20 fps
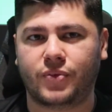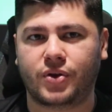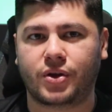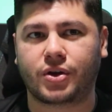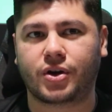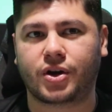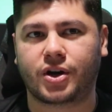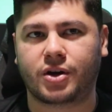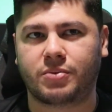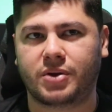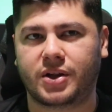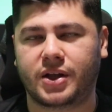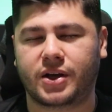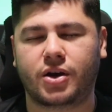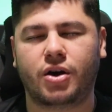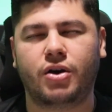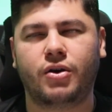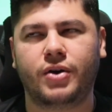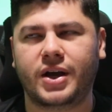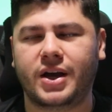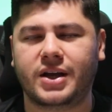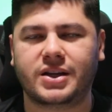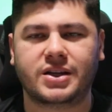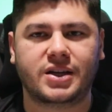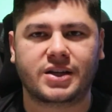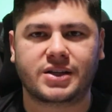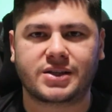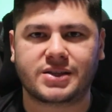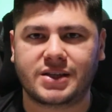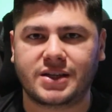you're going to be like, oh yeah, I did
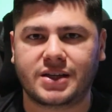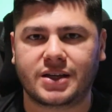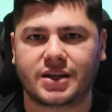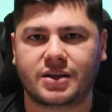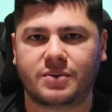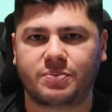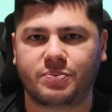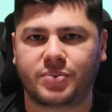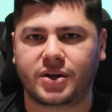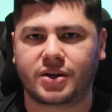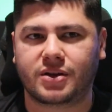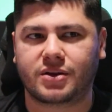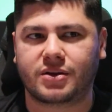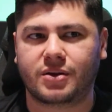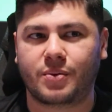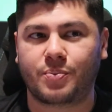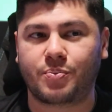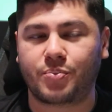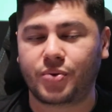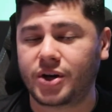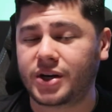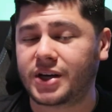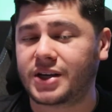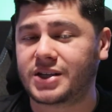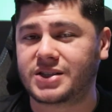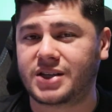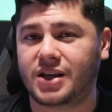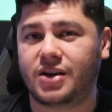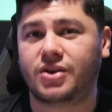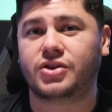it seated, but the book
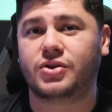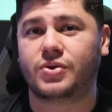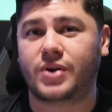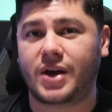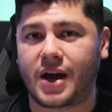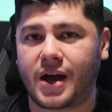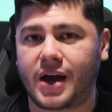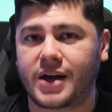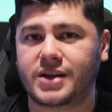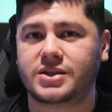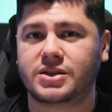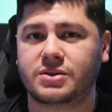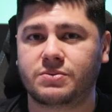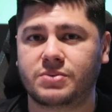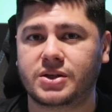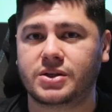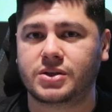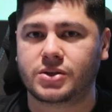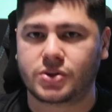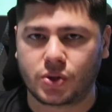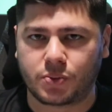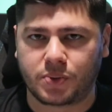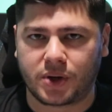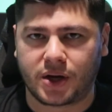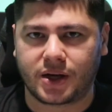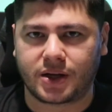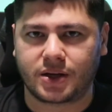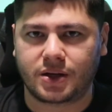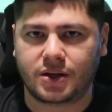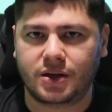is telling you it has to be
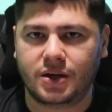supine.